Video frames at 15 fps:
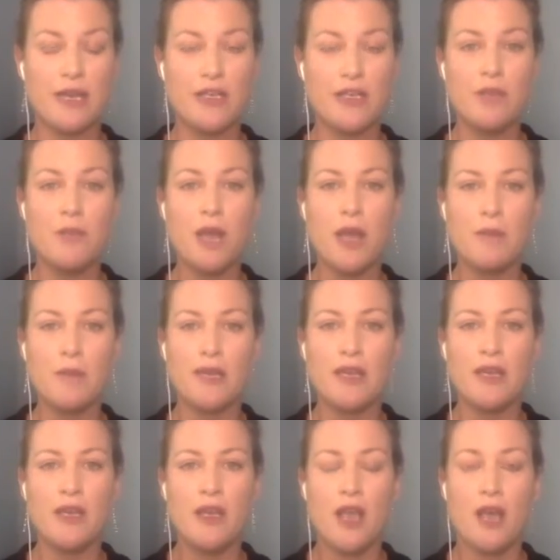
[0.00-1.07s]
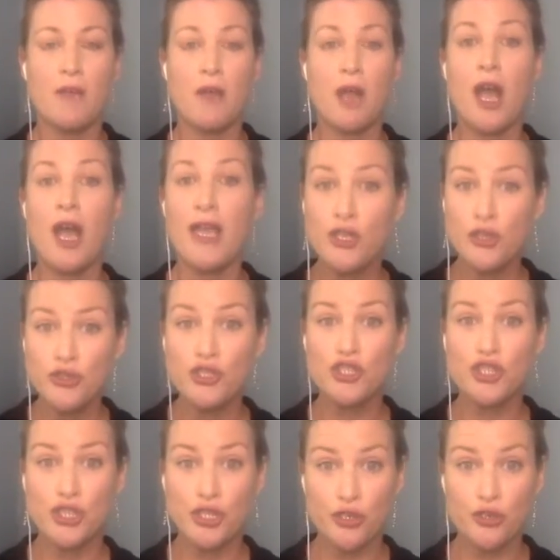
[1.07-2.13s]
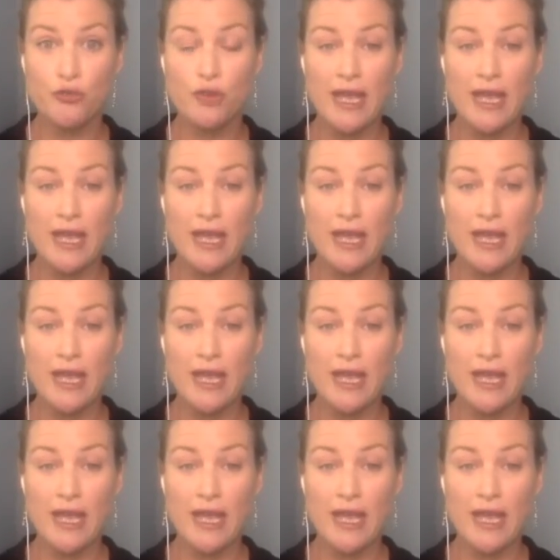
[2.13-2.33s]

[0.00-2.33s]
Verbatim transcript: And you might be, um, I use two,